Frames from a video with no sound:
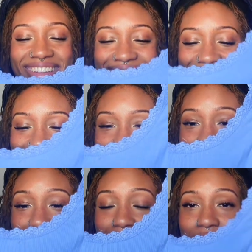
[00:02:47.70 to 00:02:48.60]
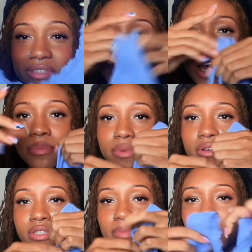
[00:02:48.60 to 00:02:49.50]
and this is the little top. Oh,
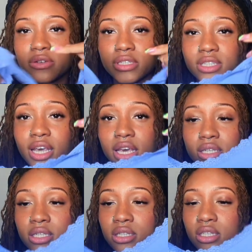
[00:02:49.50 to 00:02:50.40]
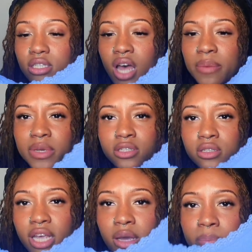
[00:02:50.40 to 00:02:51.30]
it's backwards. This is the top. It's just
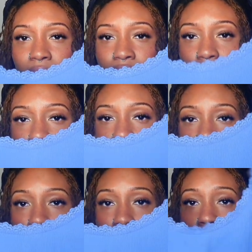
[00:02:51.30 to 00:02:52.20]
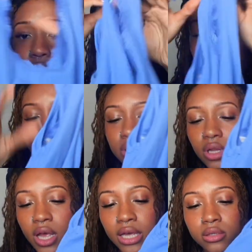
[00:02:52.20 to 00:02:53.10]
like a basic top with
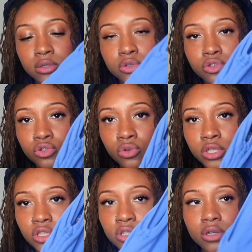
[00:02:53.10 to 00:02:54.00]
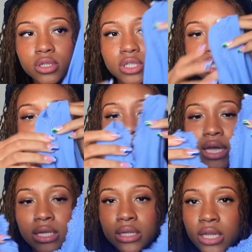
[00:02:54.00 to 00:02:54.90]
like little scrunching on the side
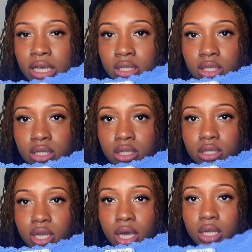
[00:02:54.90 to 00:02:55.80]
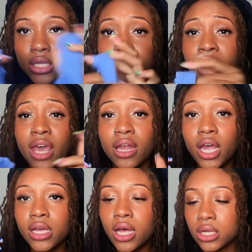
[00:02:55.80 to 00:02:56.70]
and lacy detailing and
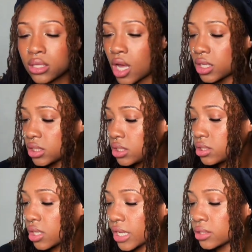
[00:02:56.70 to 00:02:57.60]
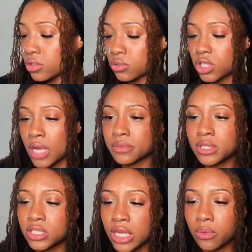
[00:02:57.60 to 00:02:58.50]
I got a lot of these like little tops
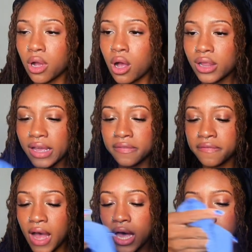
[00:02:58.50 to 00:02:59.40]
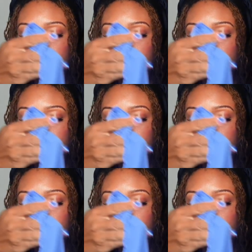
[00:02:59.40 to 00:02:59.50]
because they were all like five